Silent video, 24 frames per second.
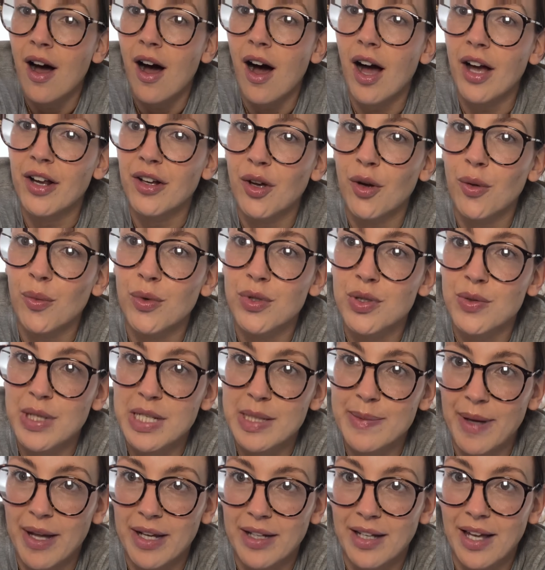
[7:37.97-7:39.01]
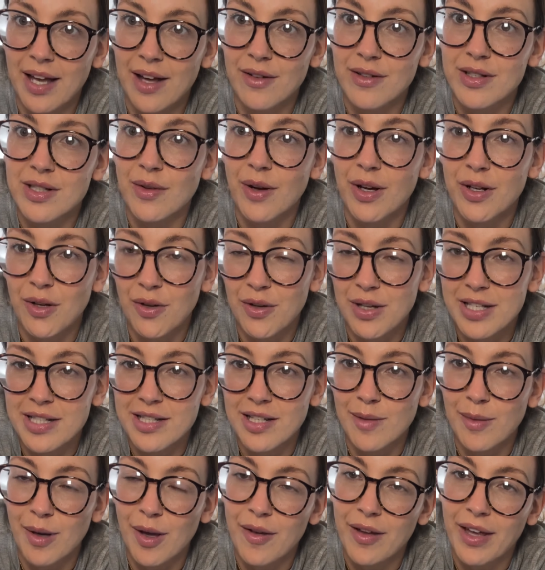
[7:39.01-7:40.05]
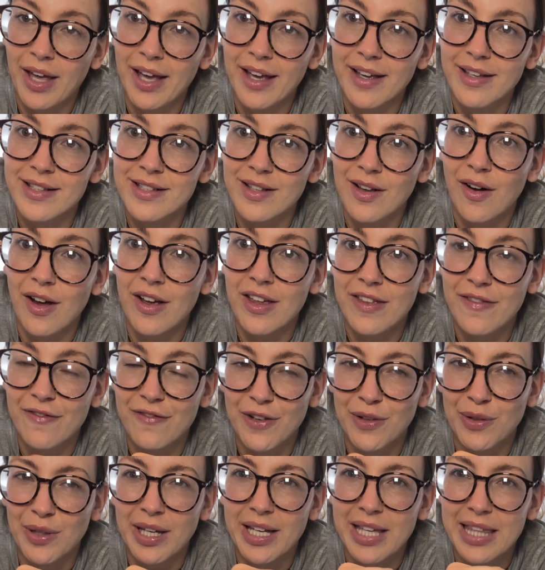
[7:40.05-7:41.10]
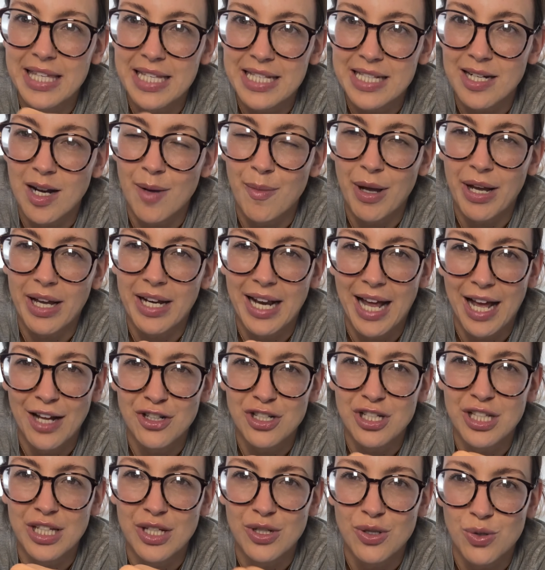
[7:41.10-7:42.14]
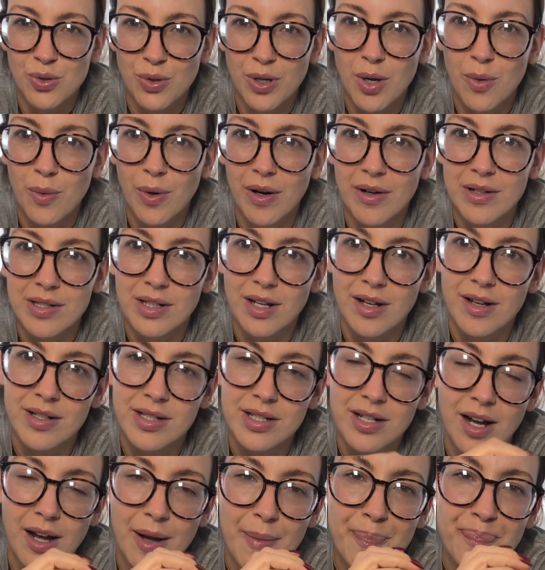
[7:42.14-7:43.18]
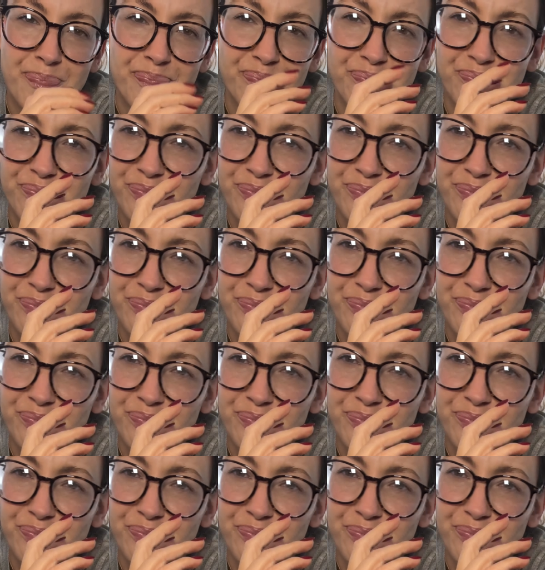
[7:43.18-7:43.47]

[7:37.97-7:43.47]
I know what to expect now, so I know he's gonna be okay, so I feel like this time I can actually enjoy it, whereas last time